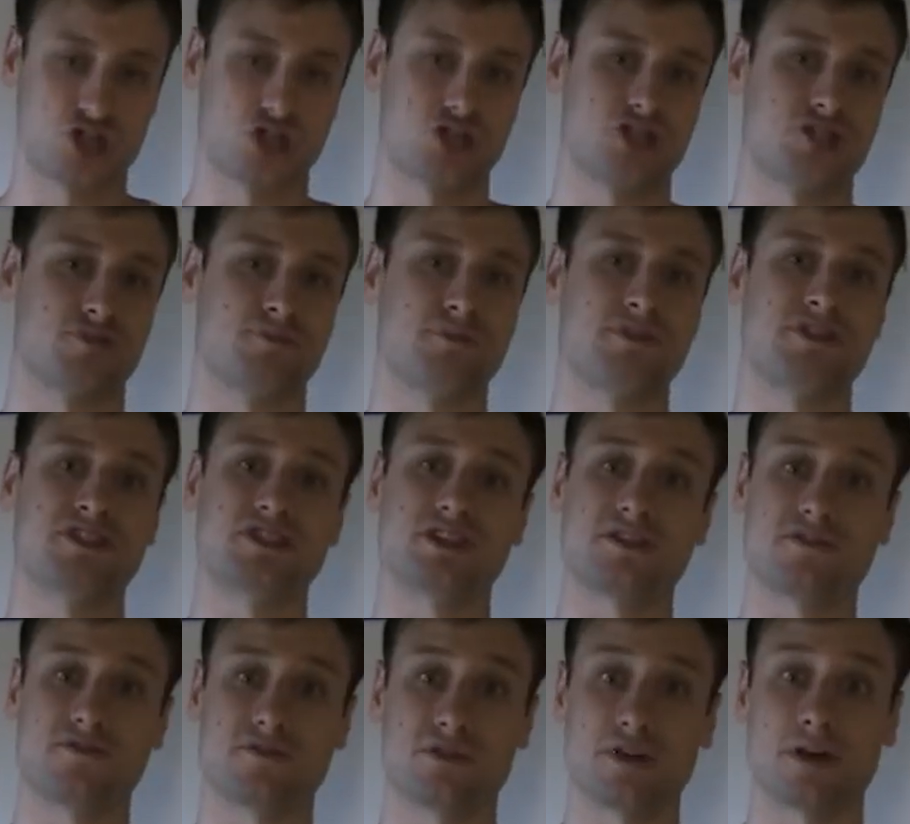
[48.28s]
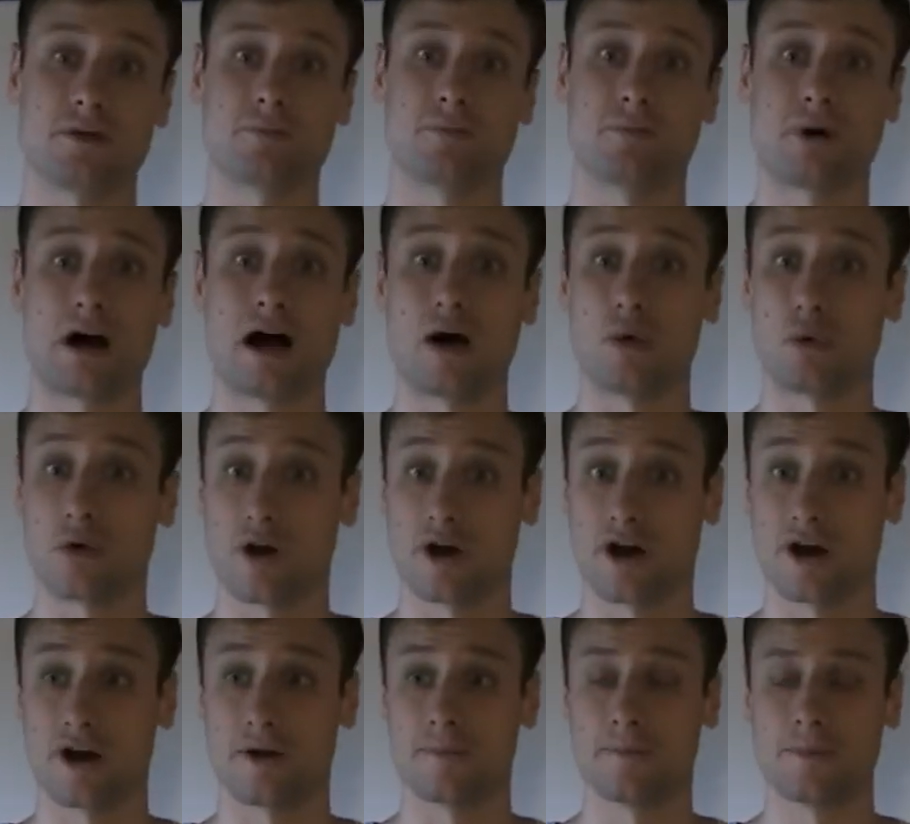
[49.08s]
specific
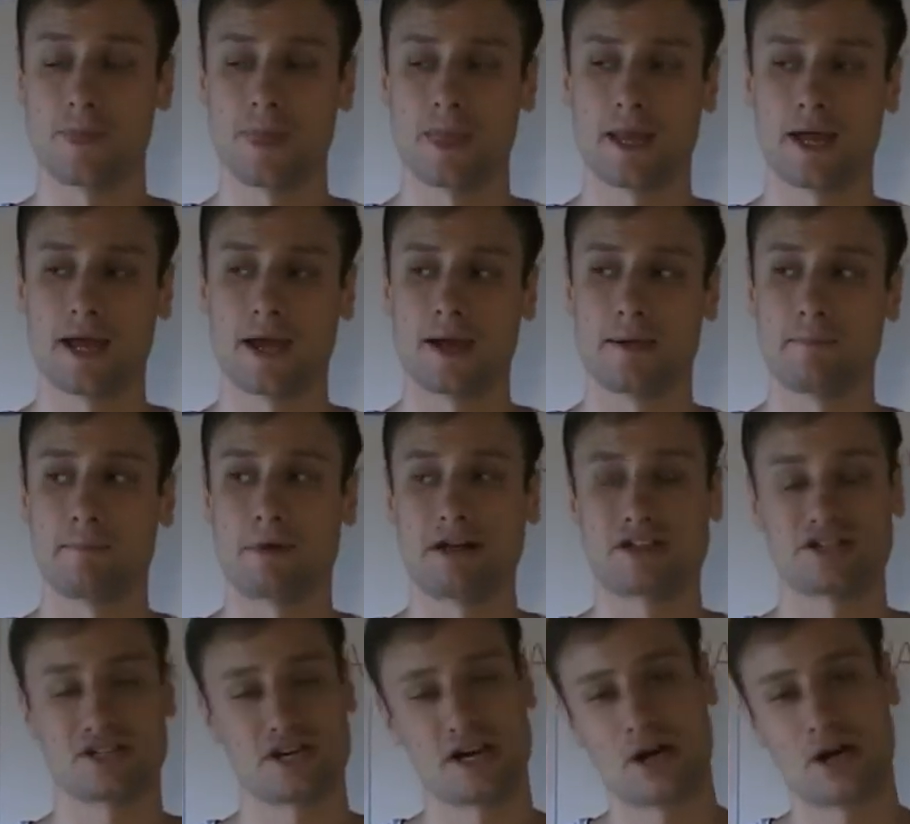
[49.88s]
power but